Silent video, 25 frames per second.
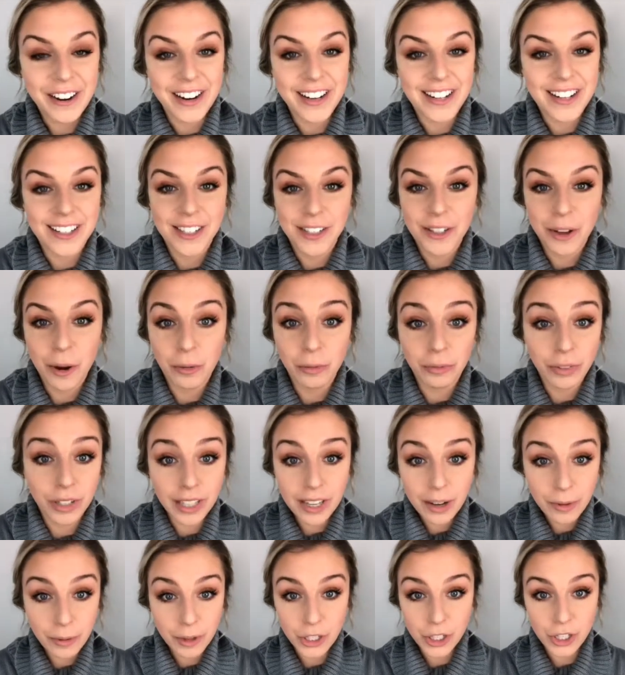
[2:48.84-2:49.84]
guys, so
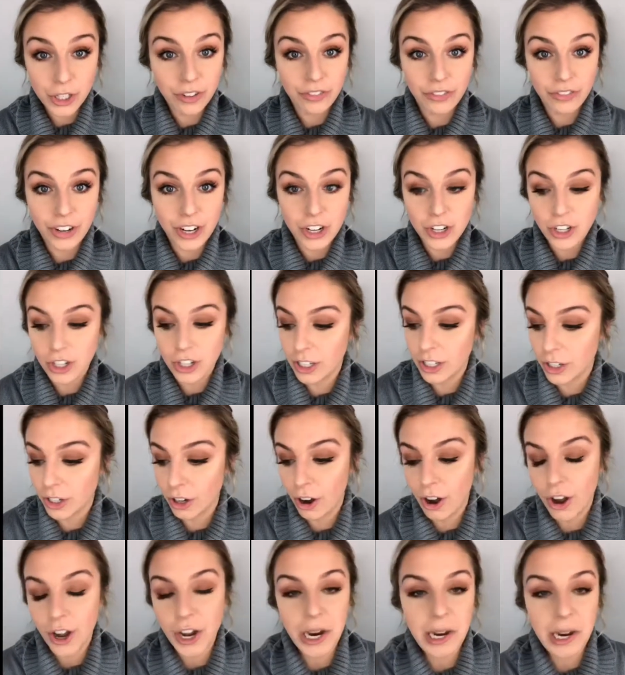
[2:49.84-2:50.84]
really once you finish this
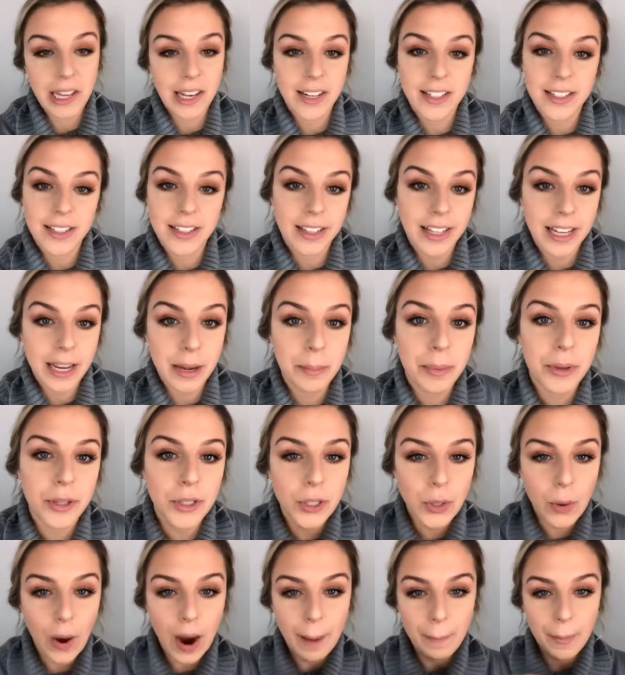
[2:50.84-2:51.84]
look, all you need is a lip.
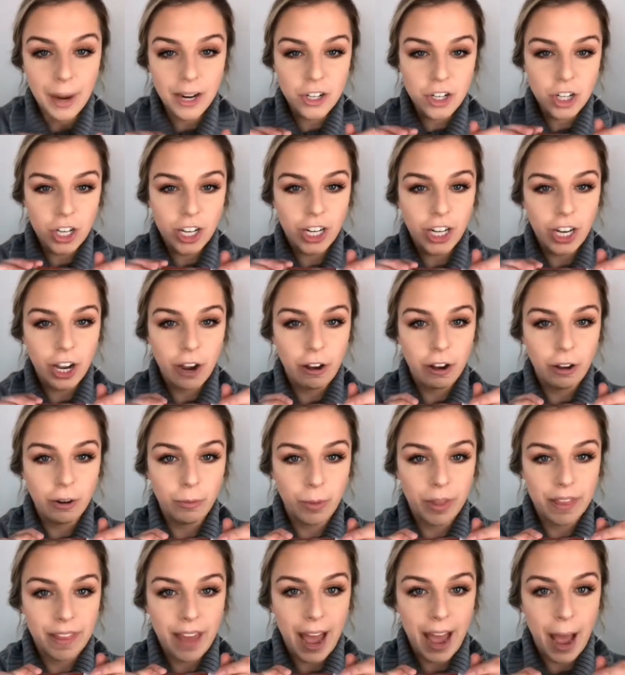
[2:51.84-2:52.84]
So I'm actually gonna go
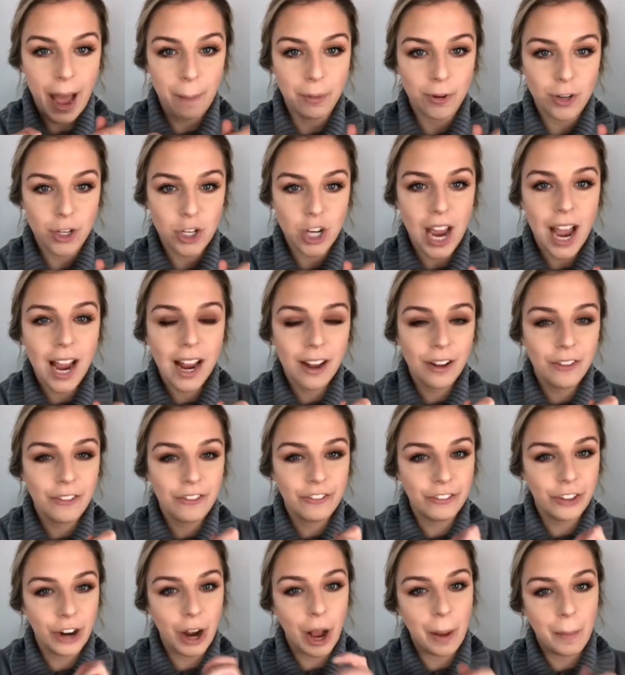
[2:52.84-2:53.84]
in with Applejack
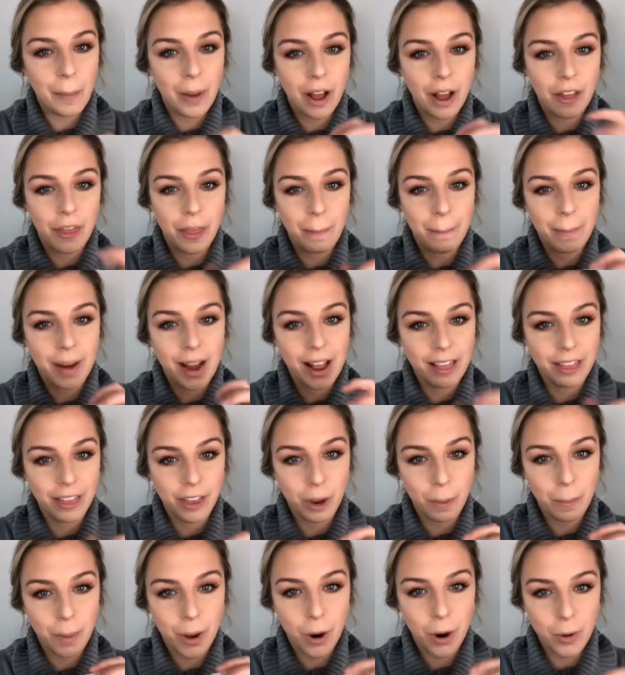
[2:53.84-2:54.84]
from the My
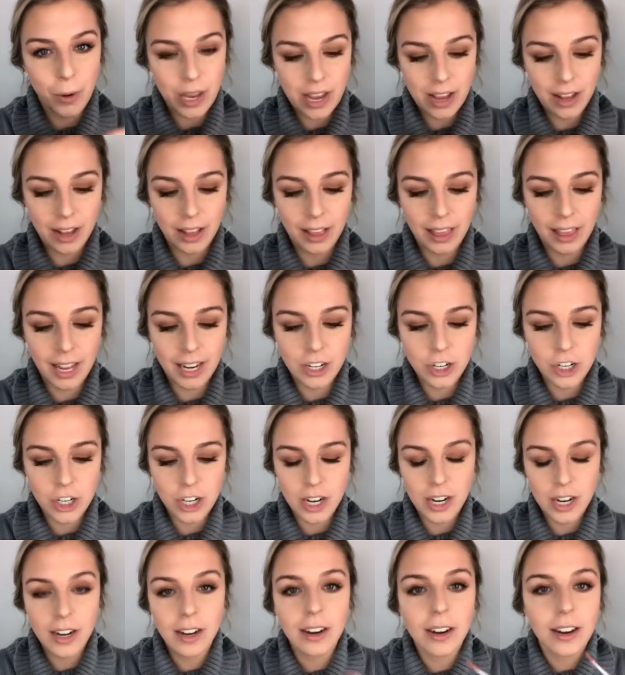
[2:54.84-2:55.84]
Little Pony
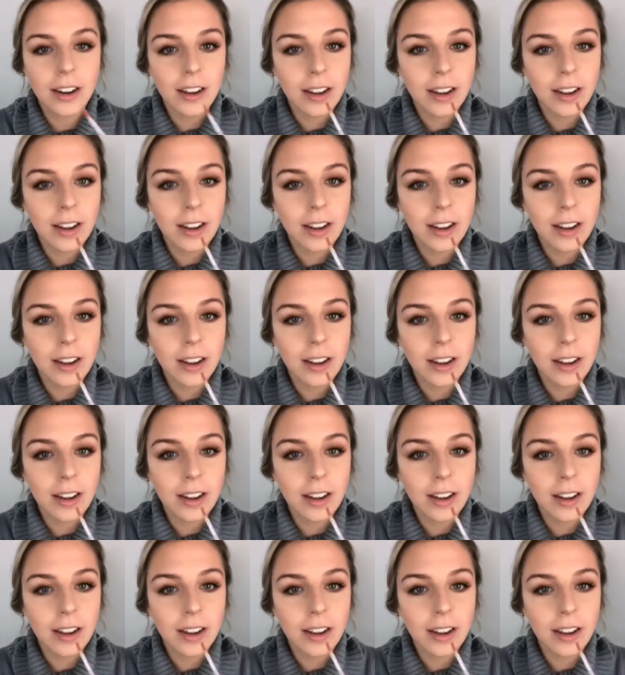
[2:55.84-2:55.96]
collection.